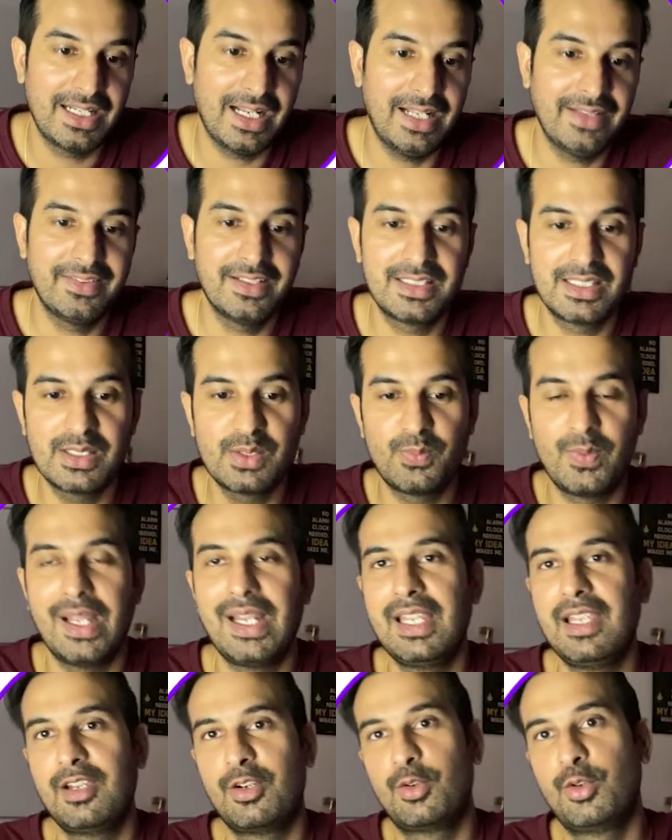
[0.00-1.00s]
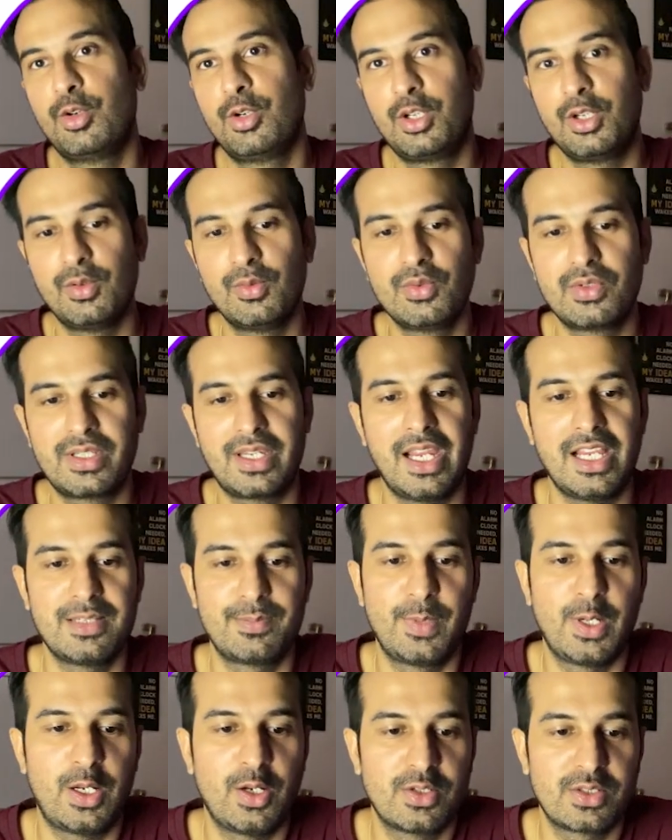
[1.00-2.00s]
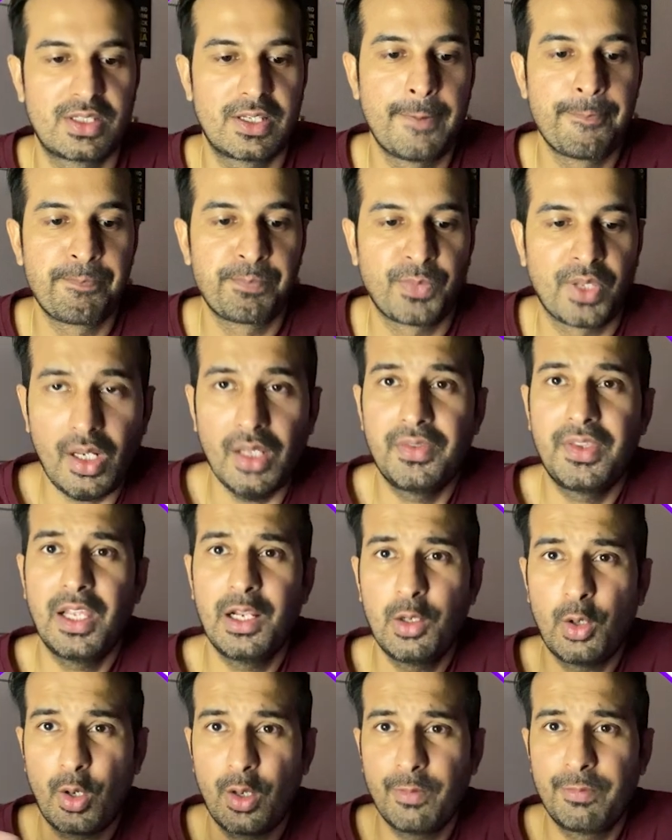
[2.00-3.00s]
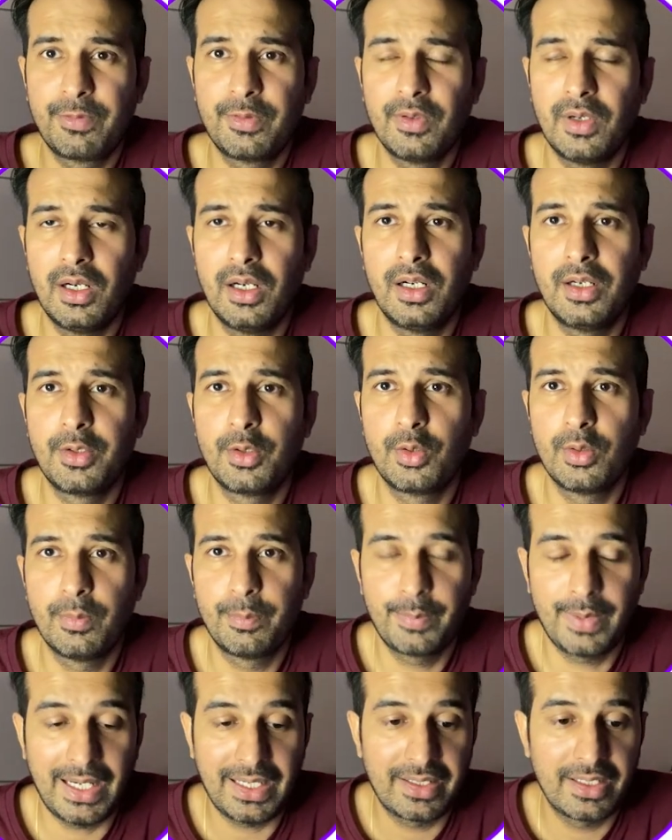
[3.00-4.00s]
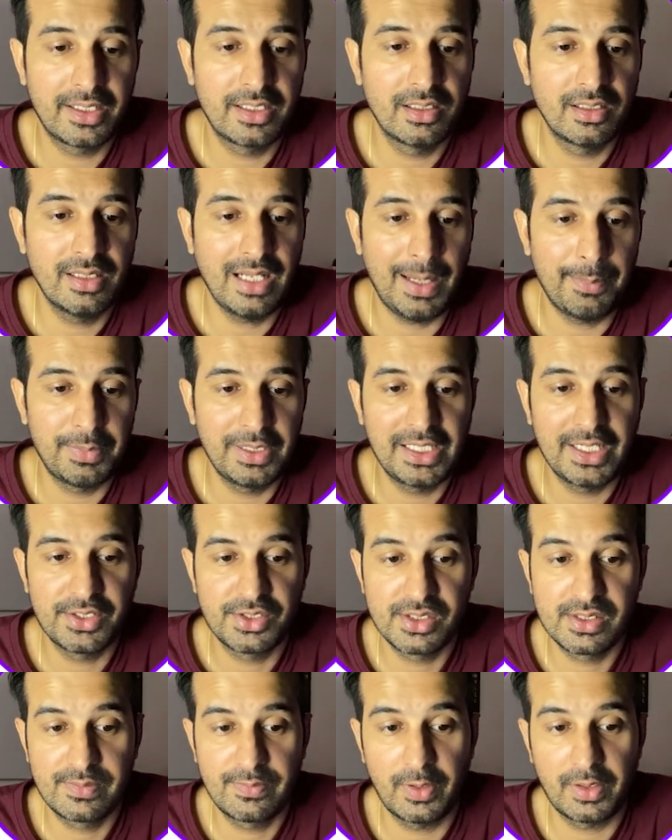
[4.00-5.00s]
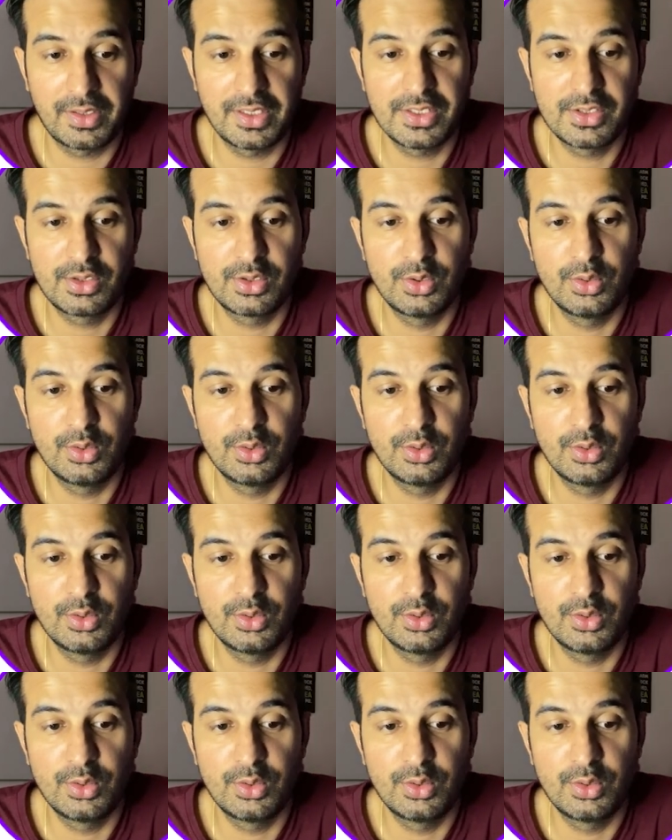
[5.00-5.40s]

And this is very good use case because there are a lot of uh, you know practical applications for this.